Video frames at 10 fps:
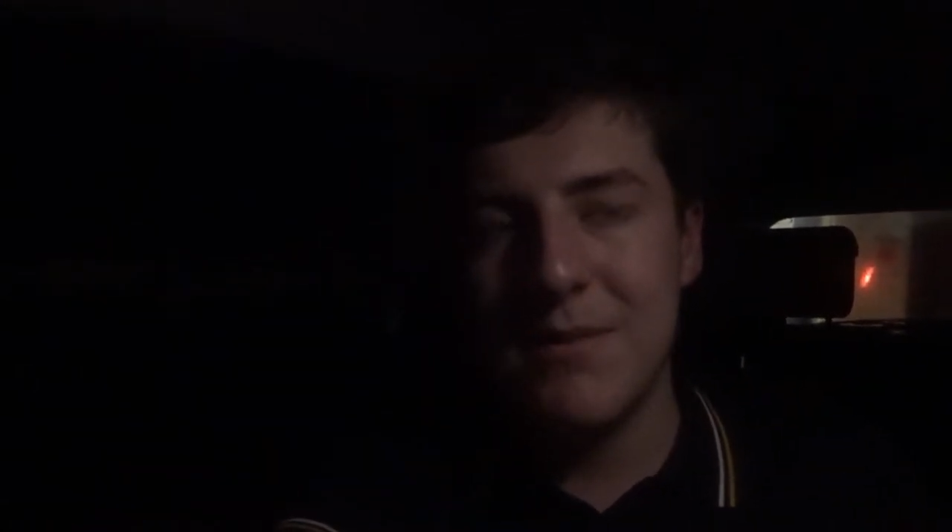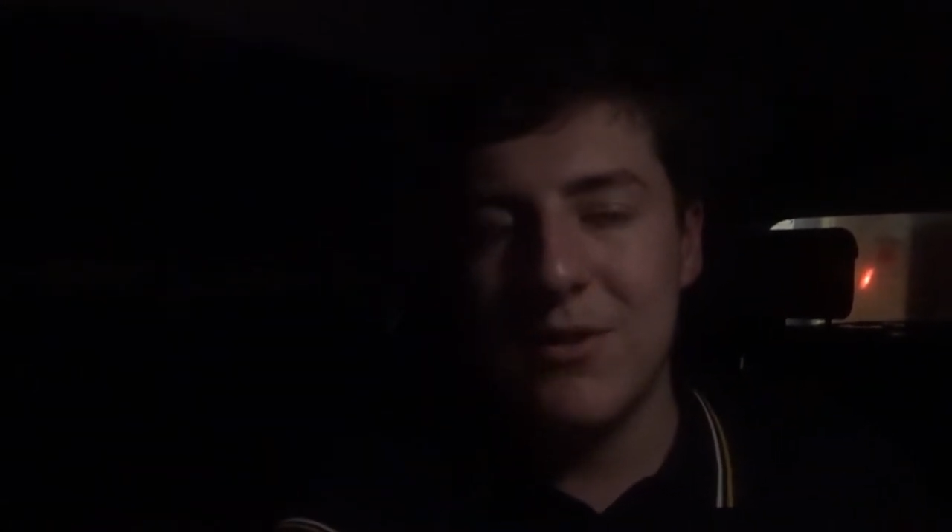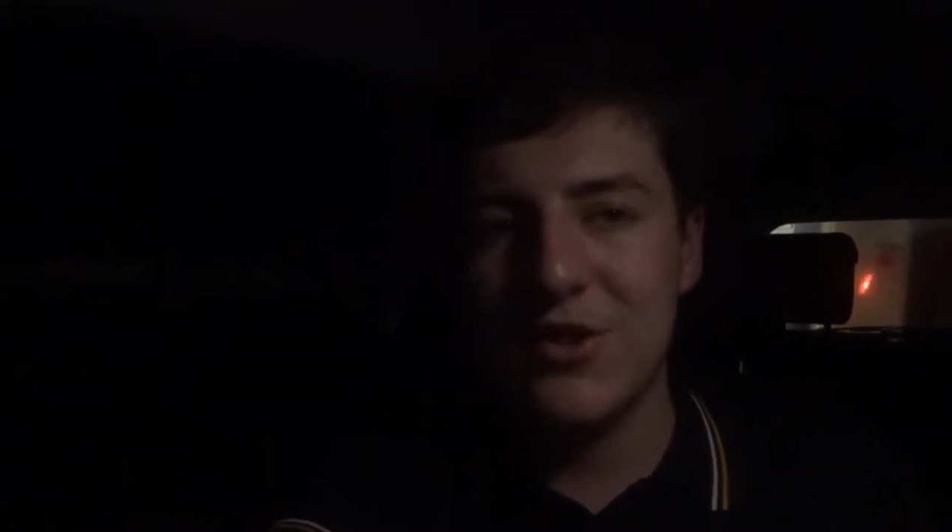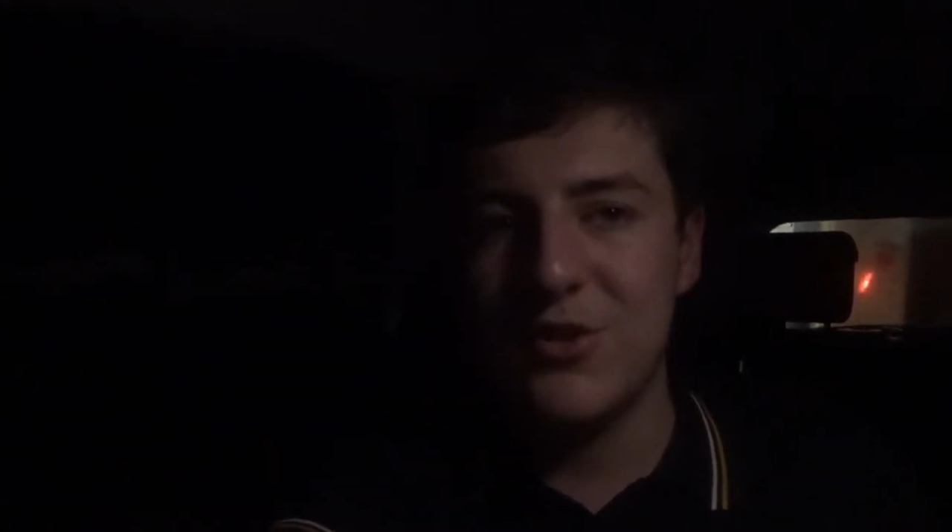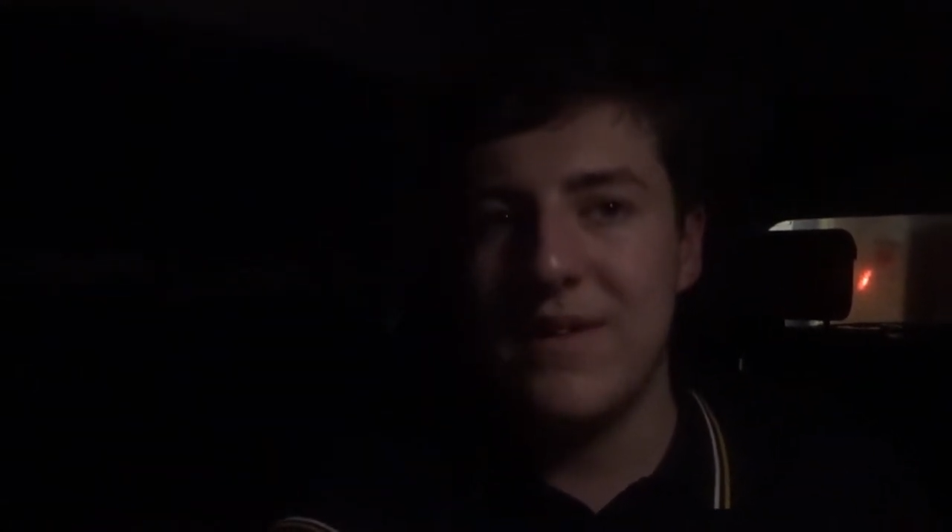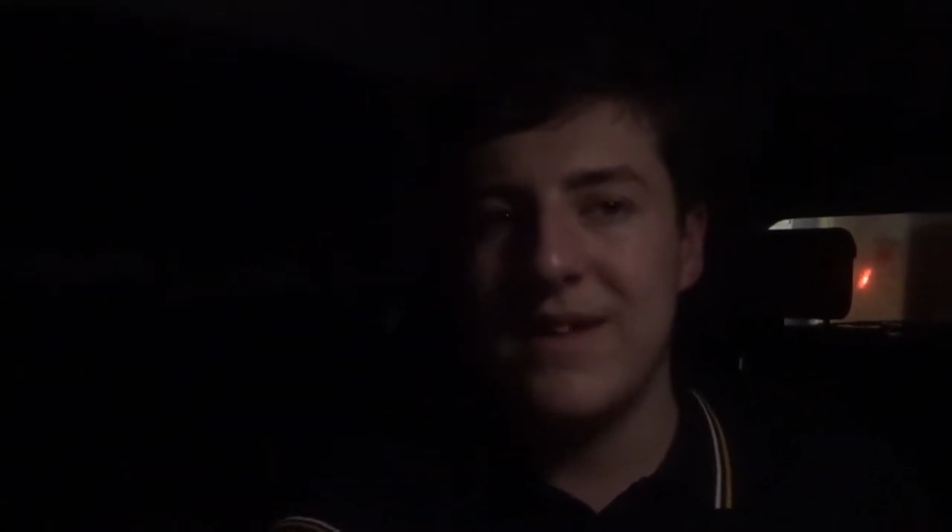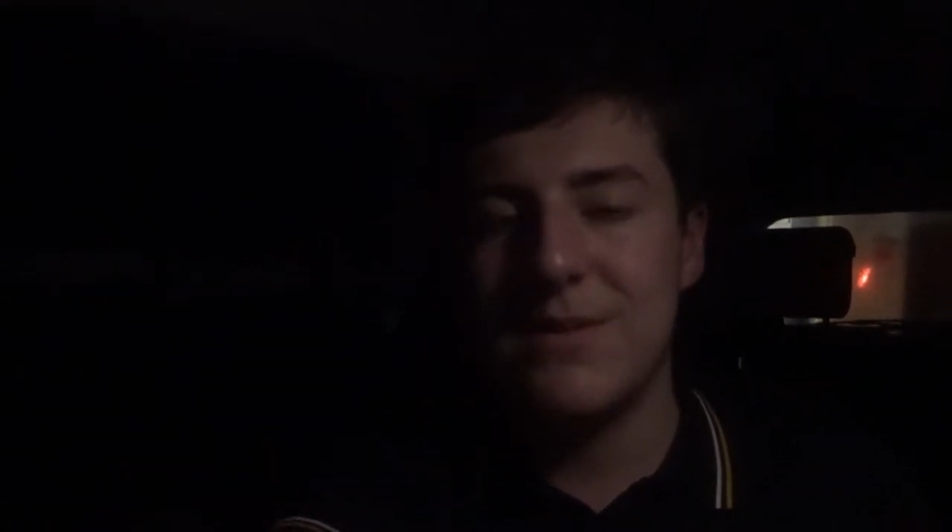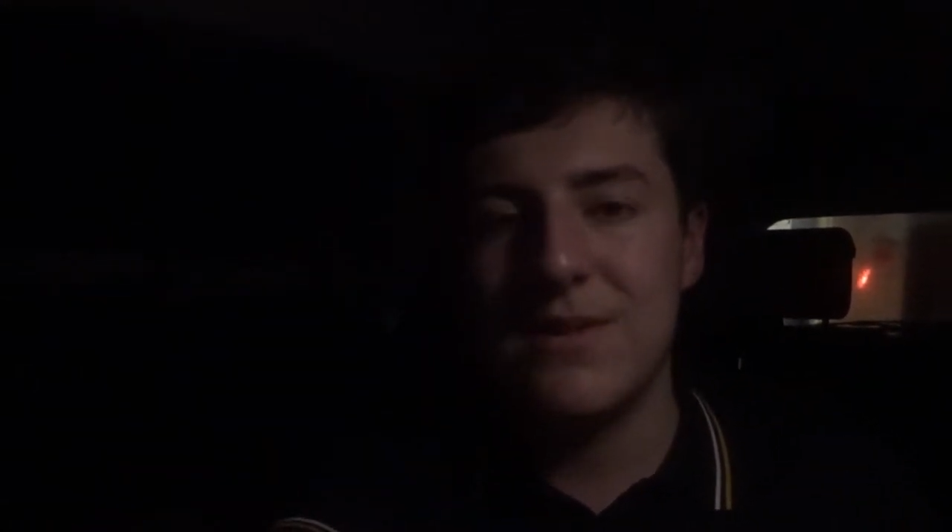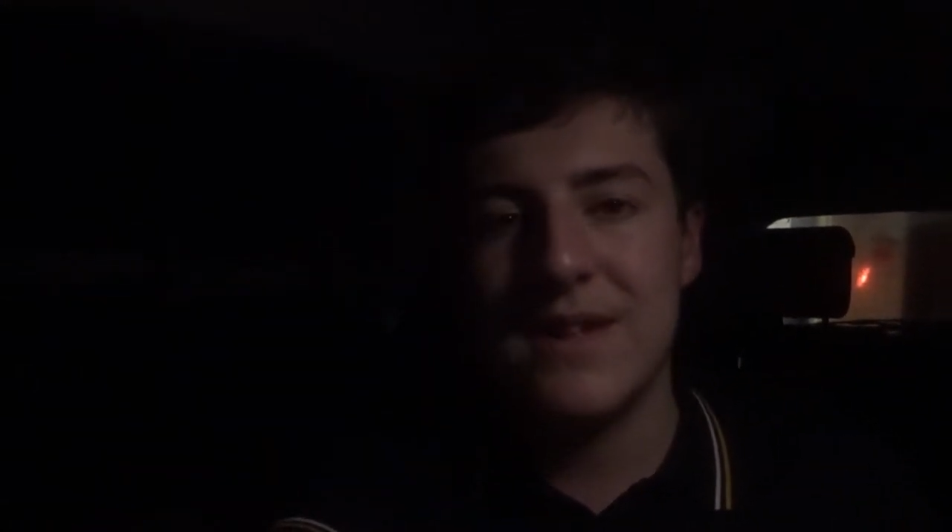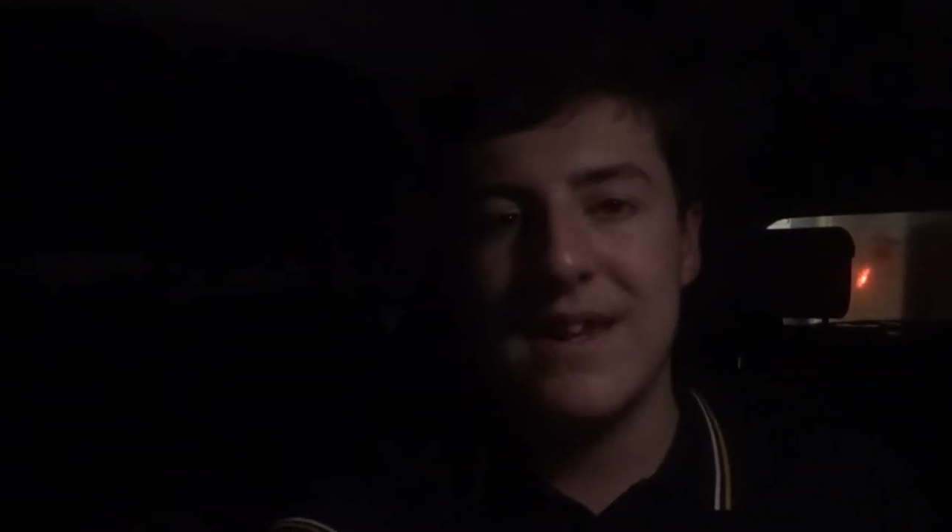I'm not sure when
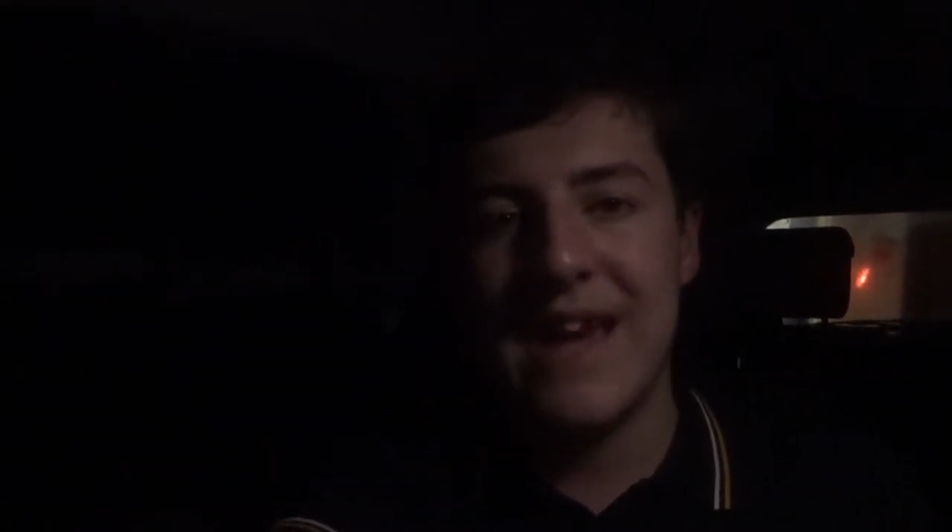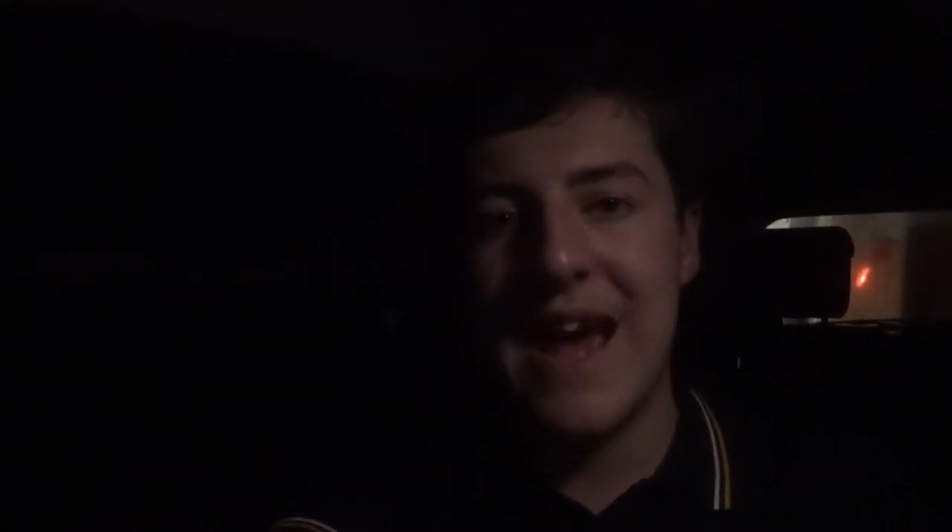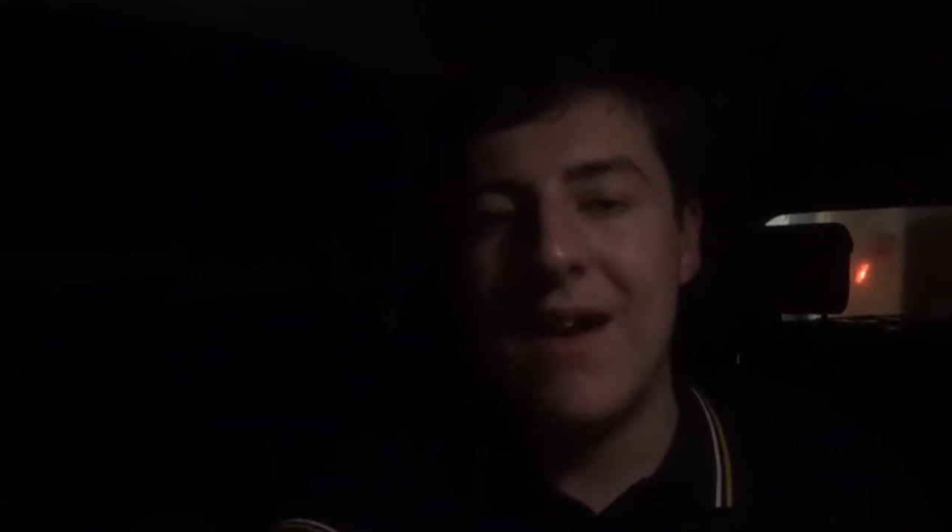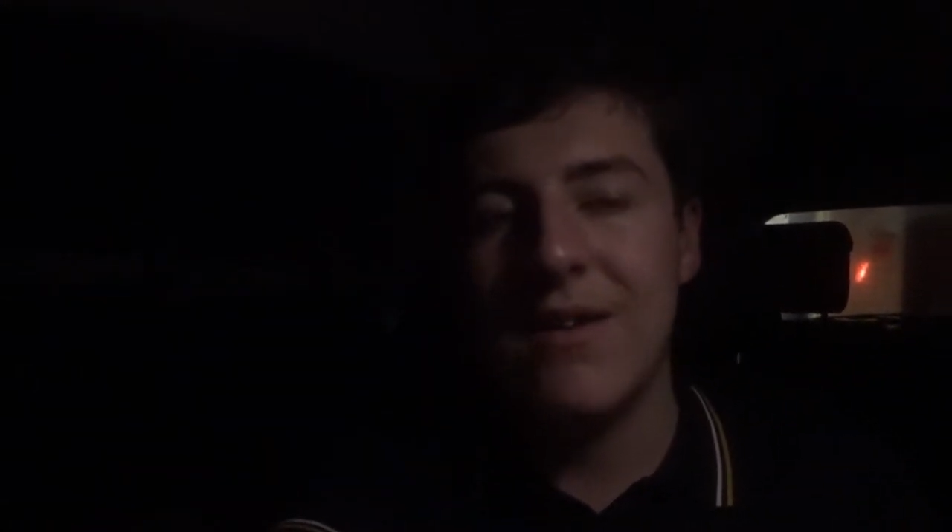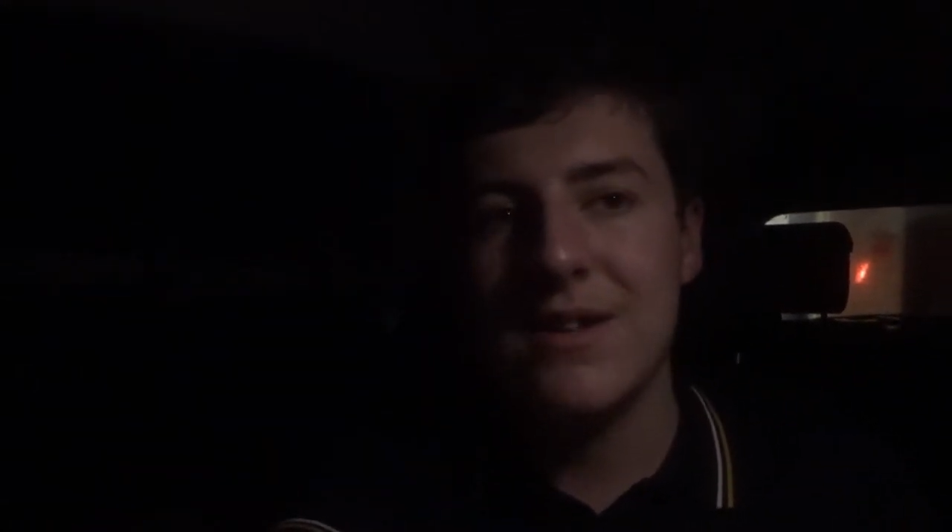this one's going to get out